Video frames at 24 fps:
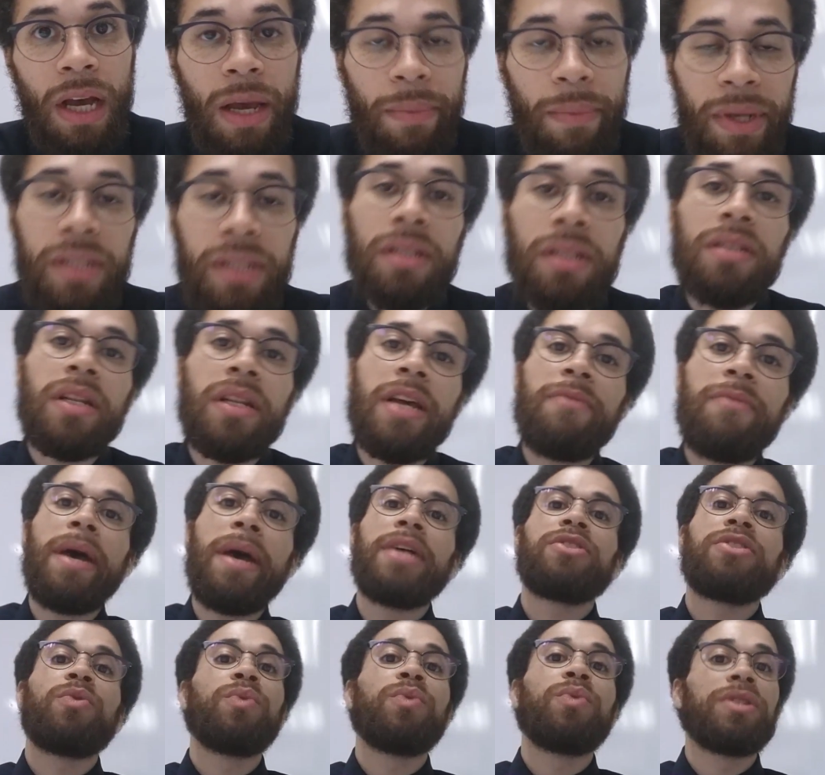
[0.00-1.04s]
Because the slave
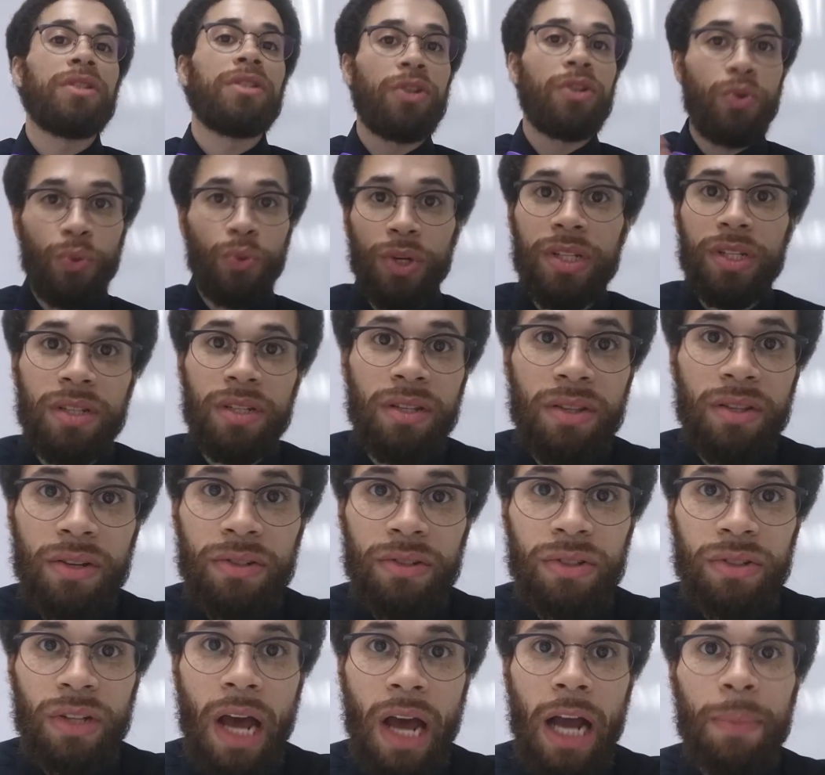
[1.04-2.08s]
master was increasing their
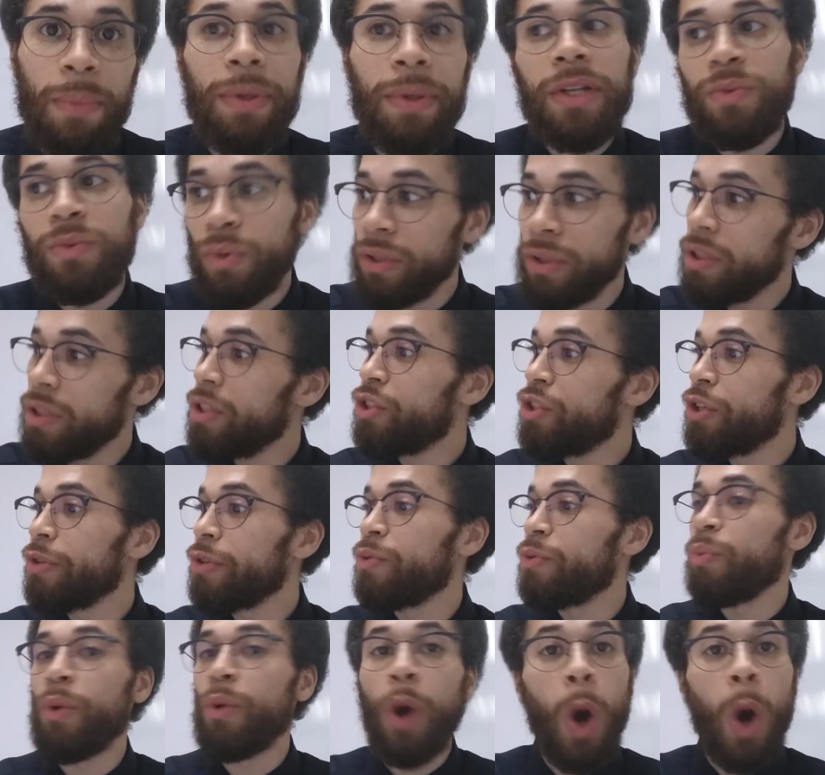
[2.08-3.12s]
stock, because once these
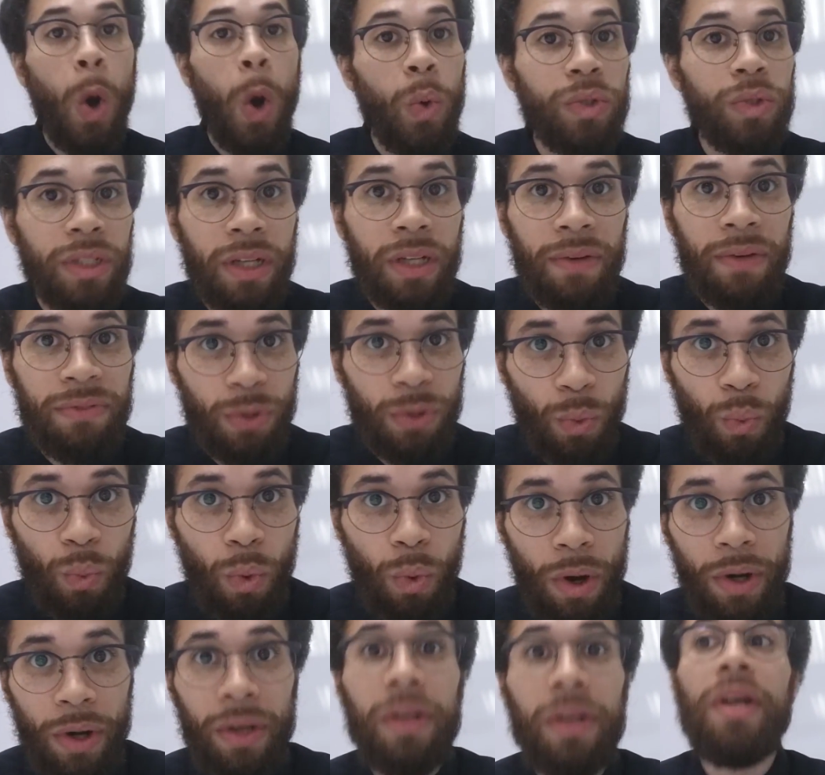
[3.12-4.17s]
children were old enough to
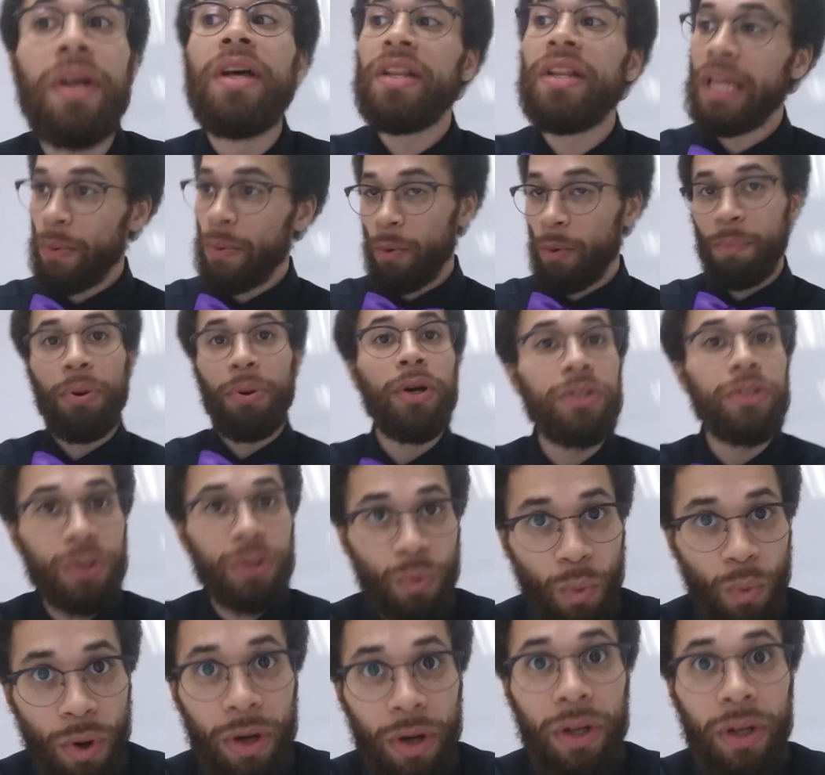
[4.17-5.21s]
work, they were put
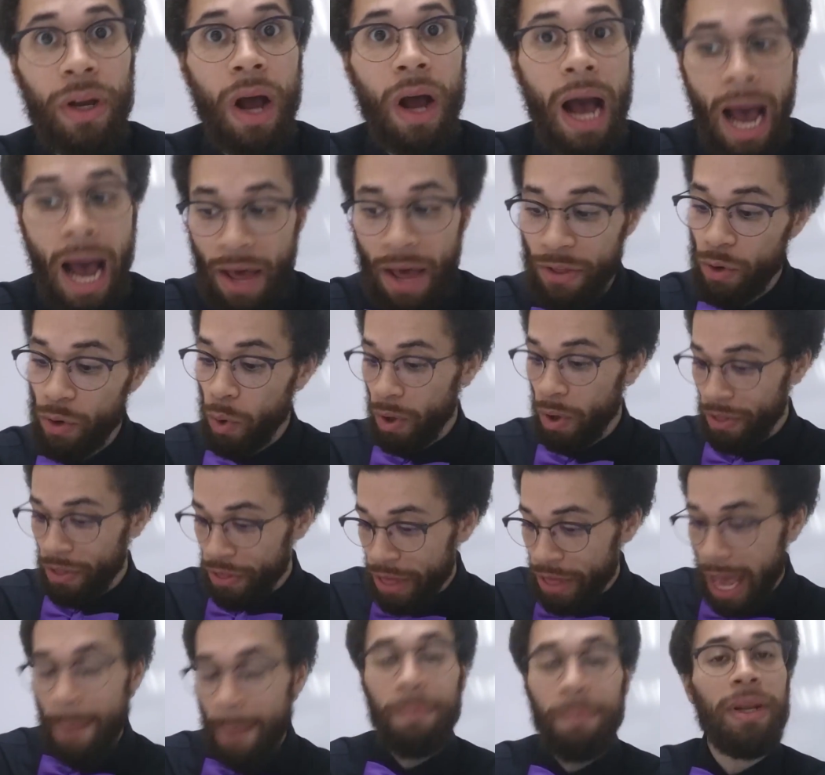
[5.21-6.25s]
to work either
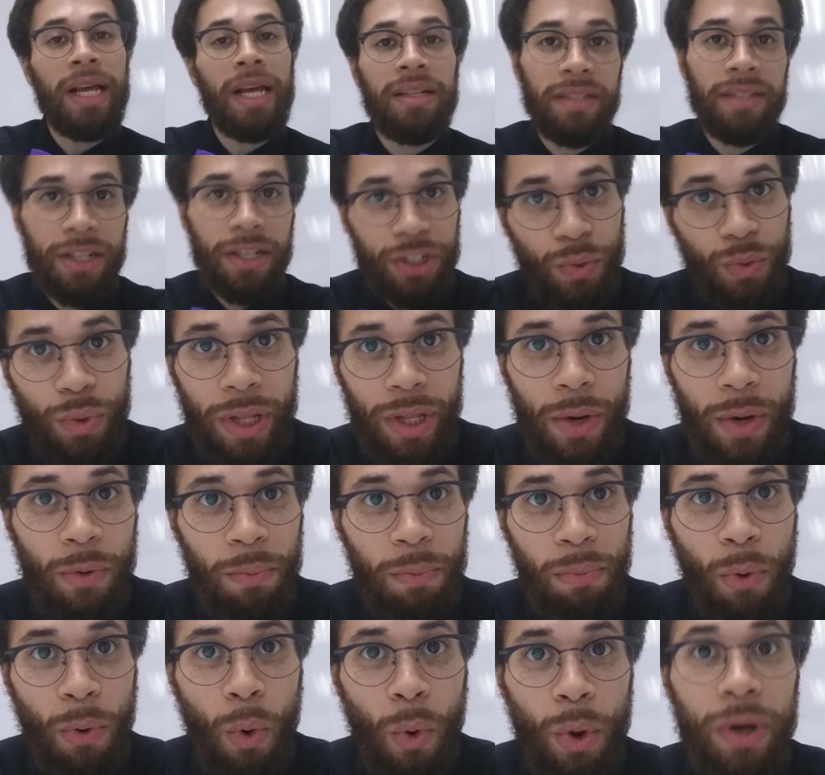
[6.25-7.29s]
on that plantation where they were
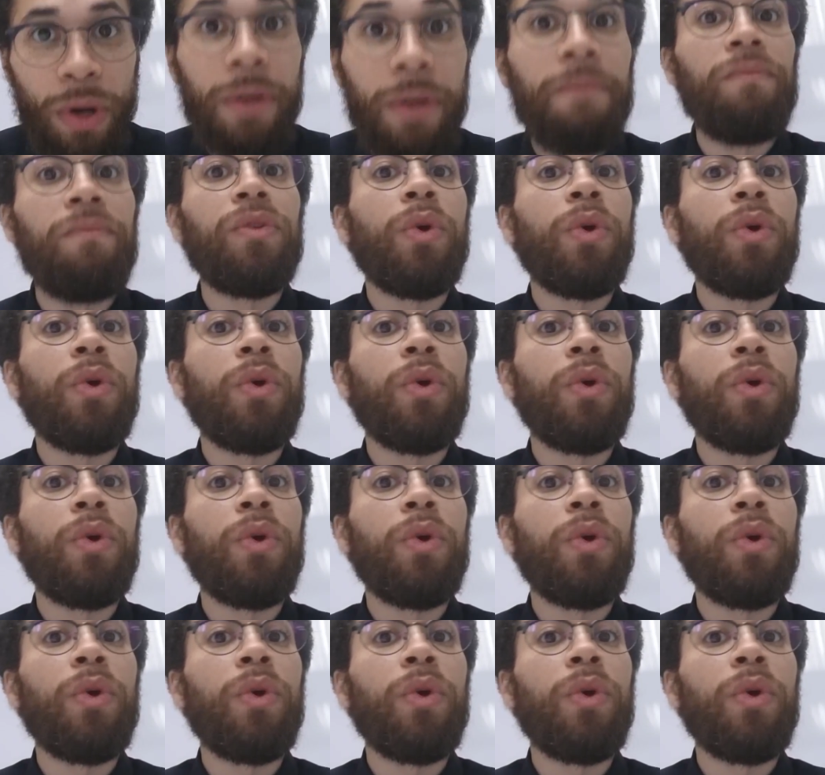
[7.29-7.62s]
born,